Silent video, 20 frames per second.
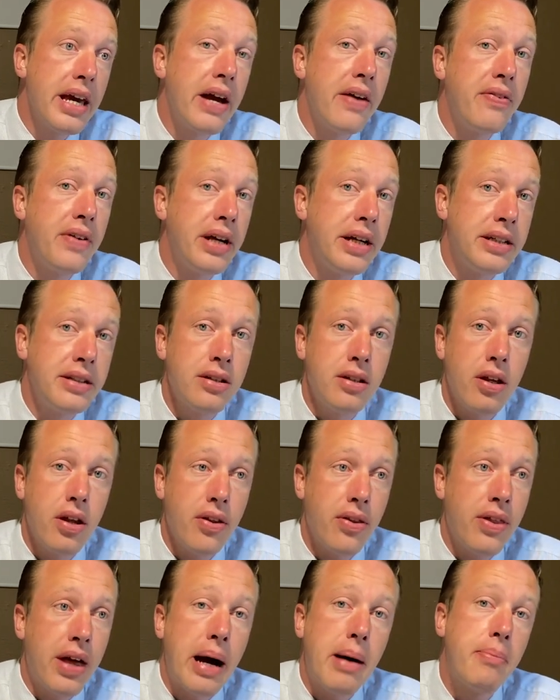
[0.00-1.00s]
and
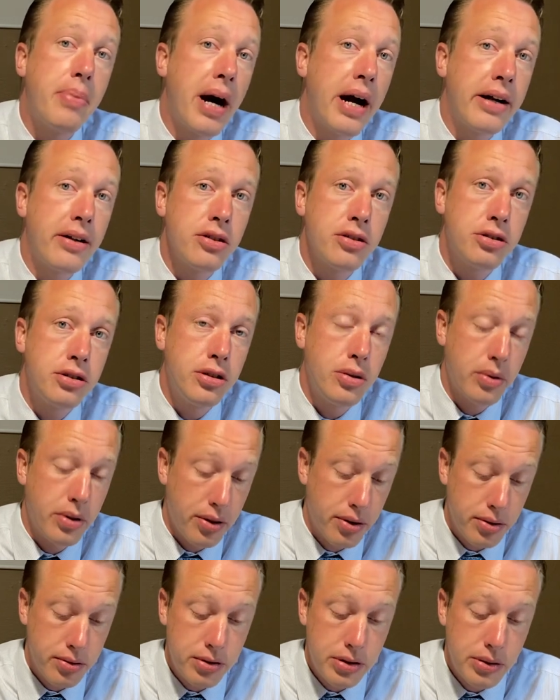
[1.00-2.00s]
then that buyer's
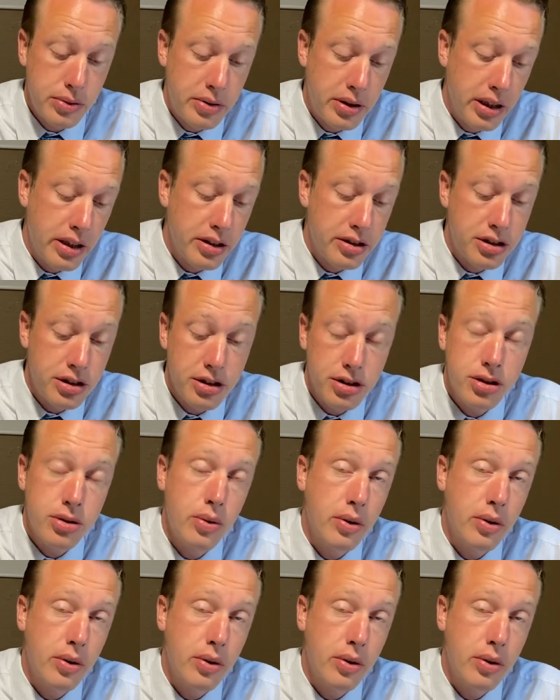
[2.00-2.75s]
doing their due diligence,